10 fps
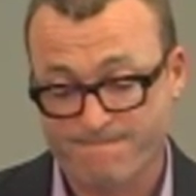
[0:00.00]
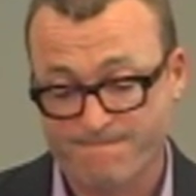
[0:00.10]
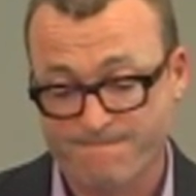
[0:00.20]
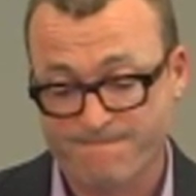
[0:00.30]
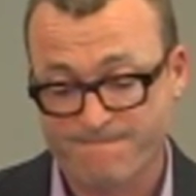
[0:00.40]

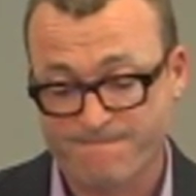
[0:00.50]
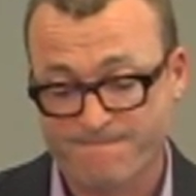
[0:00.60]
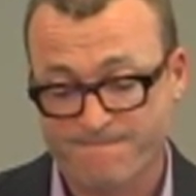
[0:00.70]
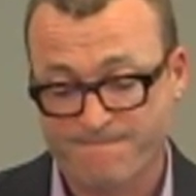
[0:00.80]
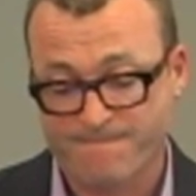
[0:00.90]

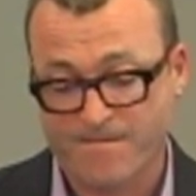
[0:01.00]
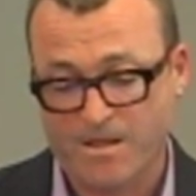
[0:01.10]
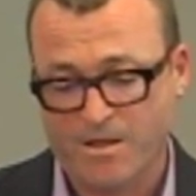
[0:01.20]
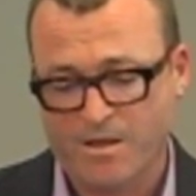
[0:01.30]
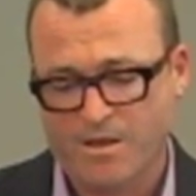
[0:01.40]

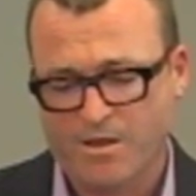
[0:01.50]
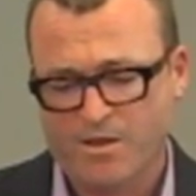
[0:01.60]
(silence)